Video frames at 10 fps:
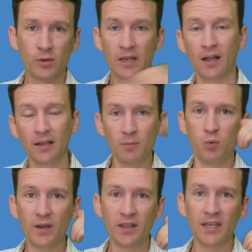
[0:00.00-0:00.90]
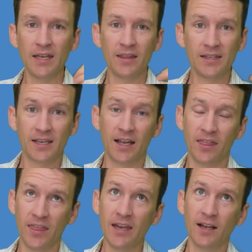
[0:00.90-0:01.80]
so I can clip one thing that's
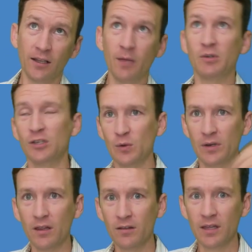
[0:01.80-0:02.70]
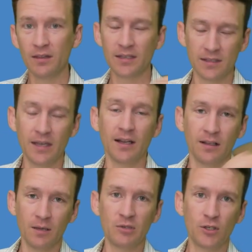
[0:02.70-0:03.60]
then clipped to another thing that's then
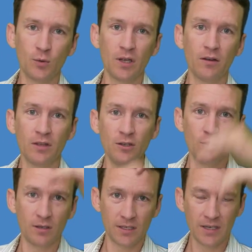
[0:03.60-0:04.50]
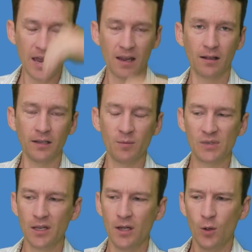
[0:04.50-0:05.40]
clipped to another thing. You can stack clips.